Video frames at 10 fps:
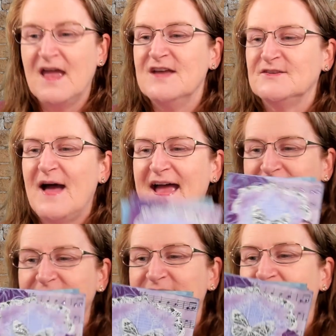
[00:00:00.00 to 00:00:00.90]
So
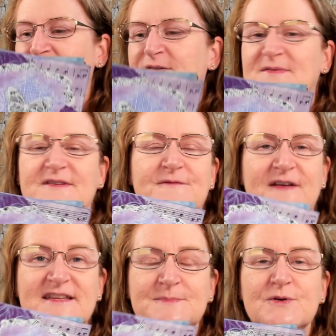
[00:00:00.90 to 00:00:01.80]
ages ago there was a
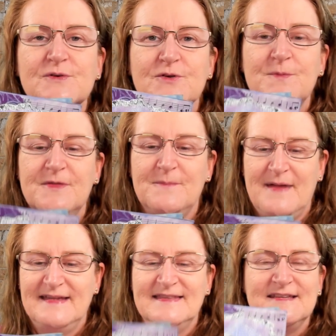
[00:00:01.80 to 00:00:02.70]
Facebook group that
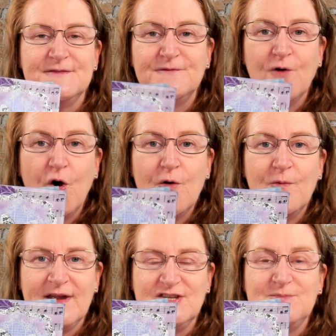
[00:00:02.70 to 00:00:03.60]
made these 4"
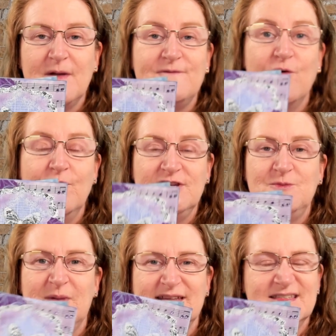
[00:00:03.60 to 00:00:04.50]
by 4"
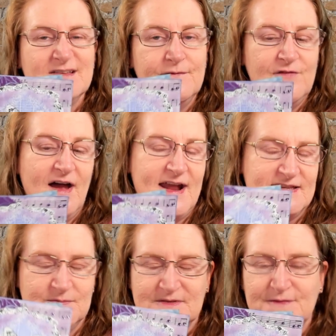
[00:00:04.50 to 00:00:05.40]
pieces on
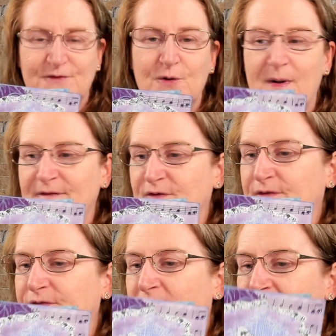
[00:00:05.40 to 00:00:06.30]
Fridays. It was a 4x4
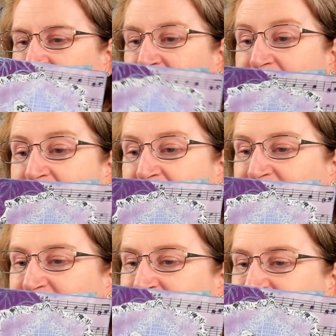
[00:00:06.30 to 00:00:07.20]
Friday, and
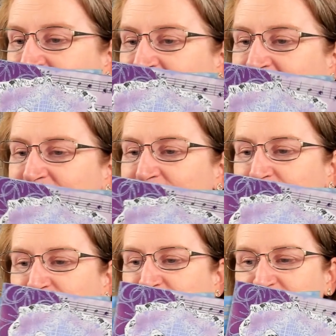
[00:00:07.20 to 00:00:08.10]
you can see here
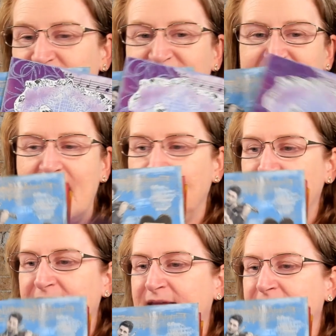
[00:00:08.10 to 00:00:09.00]
I've used some
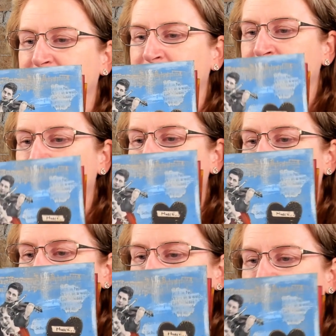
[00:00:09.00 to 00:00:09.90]
stamping.
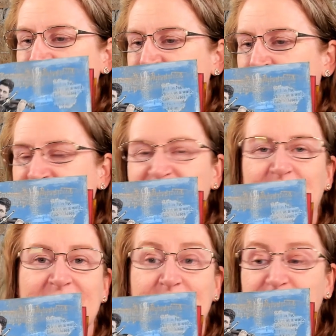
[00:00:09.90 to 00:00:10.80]
This one must have
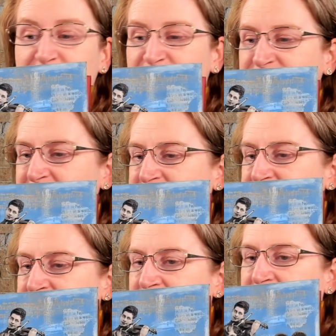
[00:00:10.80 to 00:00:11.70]
been a music
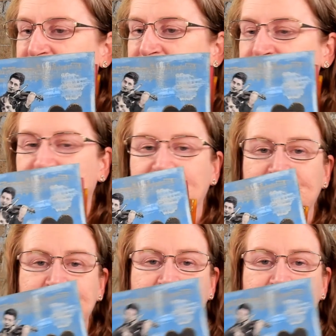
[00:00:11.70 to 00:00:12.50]
theme.